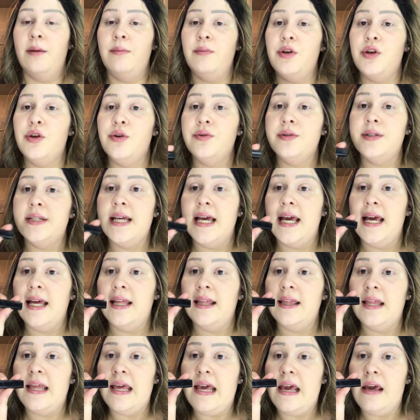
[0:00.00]
I'm
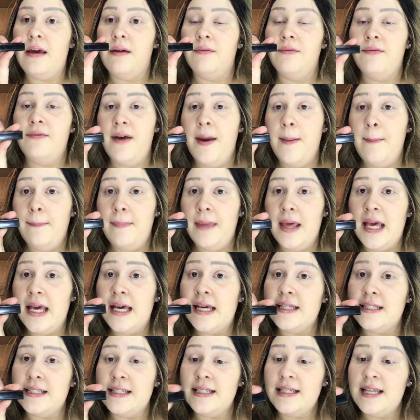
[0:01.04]
using the FitMe
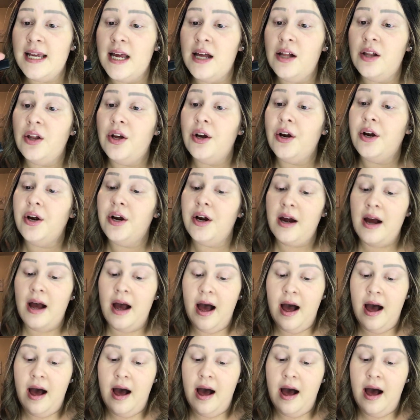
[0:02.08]
concealer,